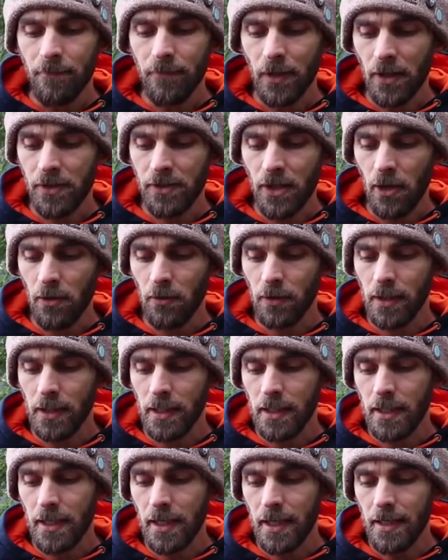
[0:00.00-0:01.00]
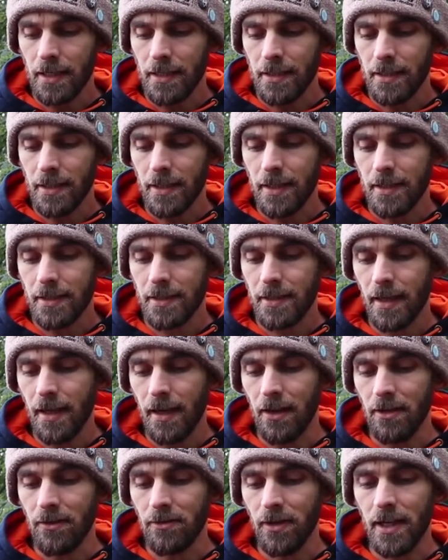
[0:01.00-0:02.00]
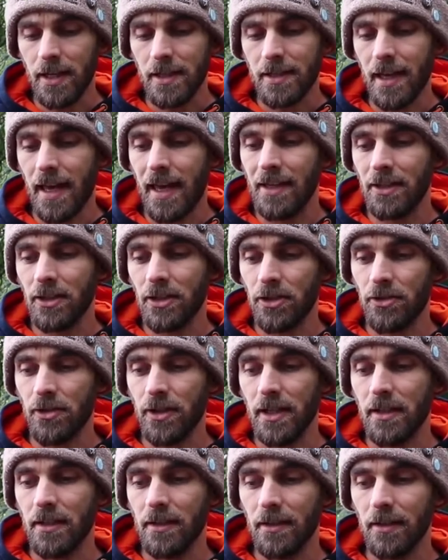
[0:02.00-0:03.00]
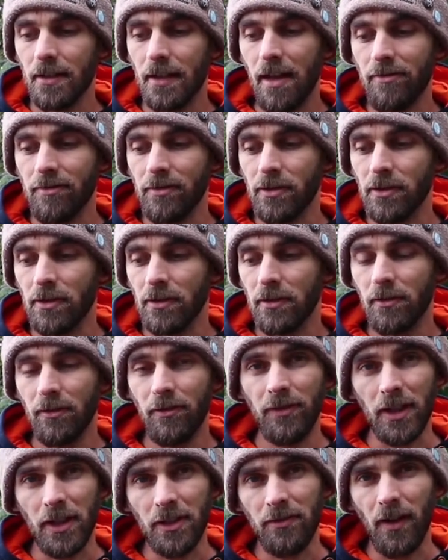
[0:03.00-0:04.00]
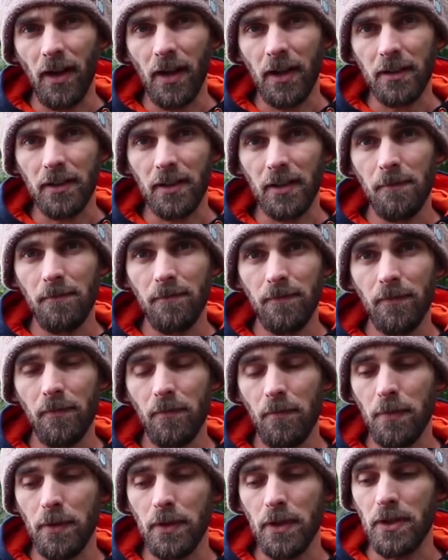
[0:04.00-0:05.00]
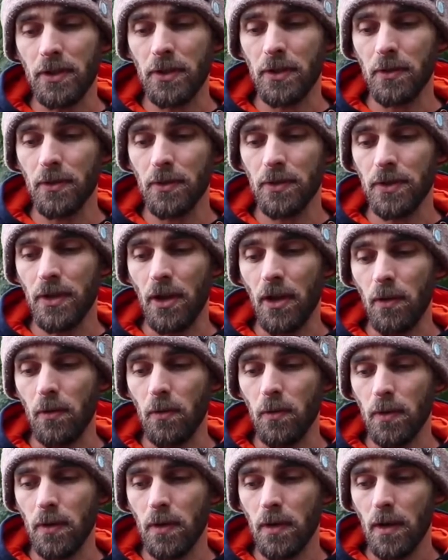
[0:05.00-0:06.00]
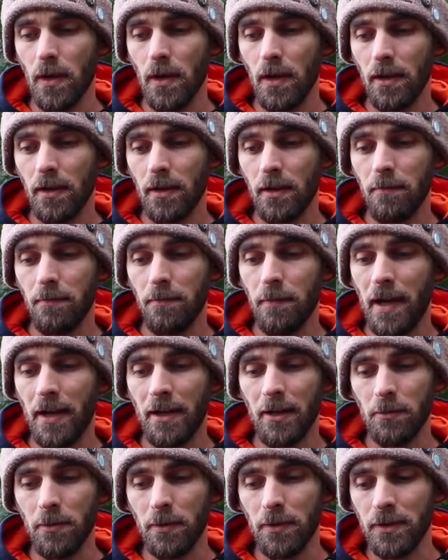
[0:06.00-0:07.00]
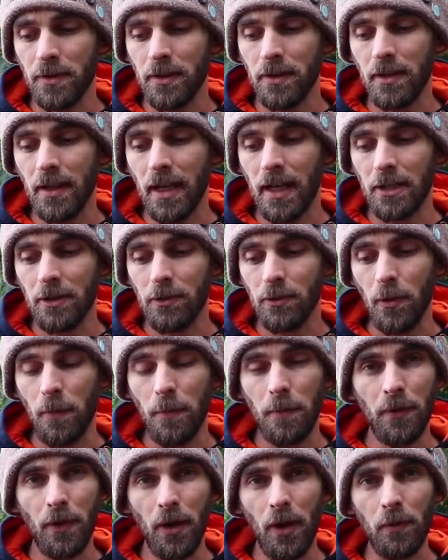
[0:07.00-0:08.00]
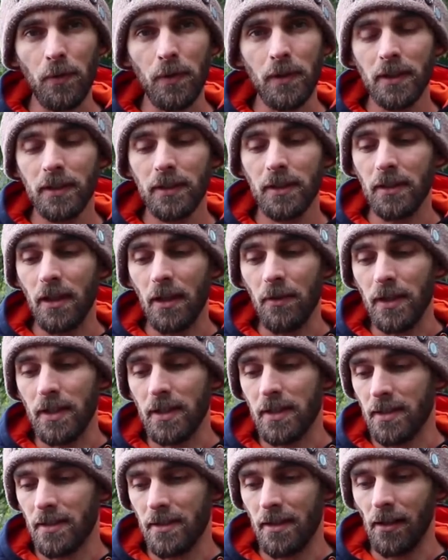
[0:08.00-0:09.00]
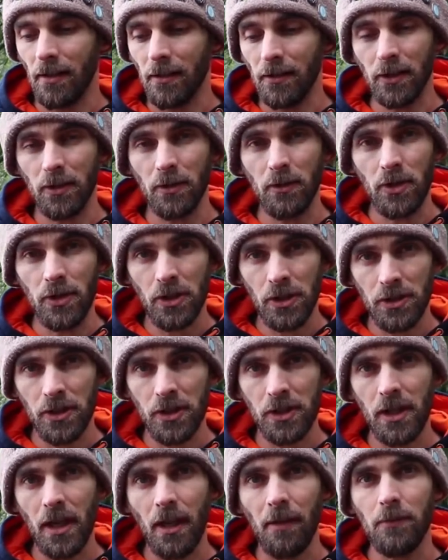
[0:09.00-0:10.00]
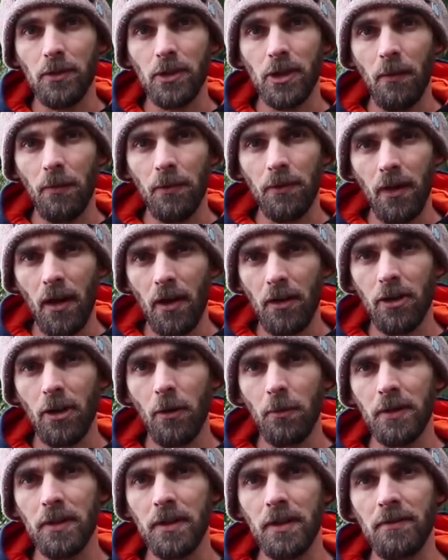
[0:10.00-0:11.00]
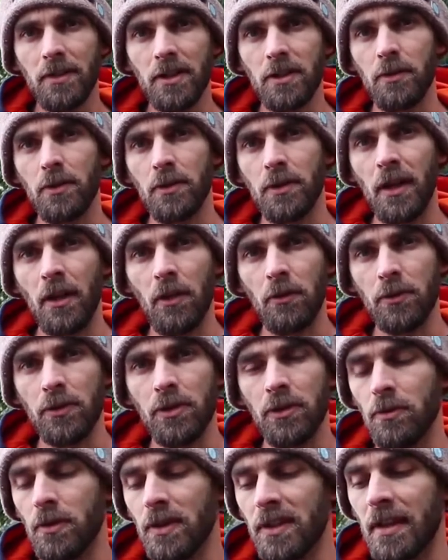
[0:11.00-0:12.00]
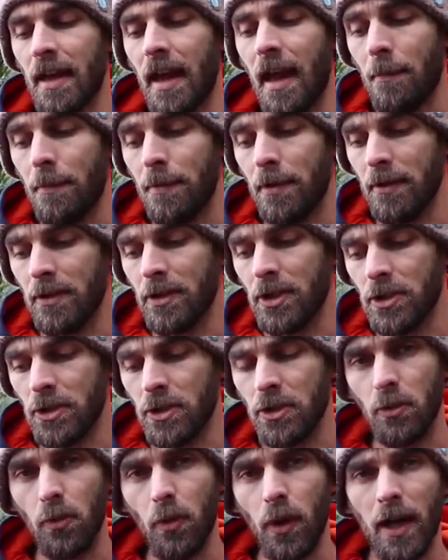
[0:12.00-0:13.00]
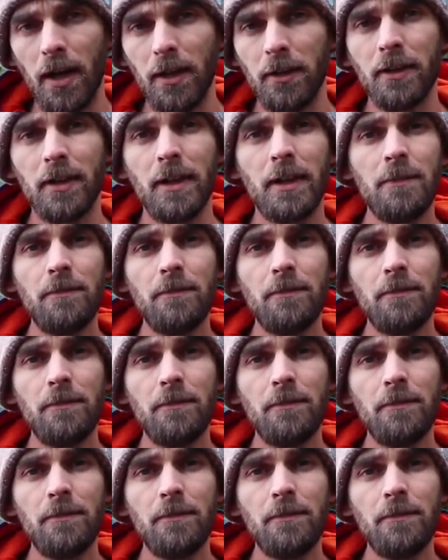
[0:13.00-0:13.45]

not only is it a great entry level fish finder, but it's also comparable to the actual Pro. You know, it'll do just the same job. There are a couple of differences we'll get on to with the app in a short while.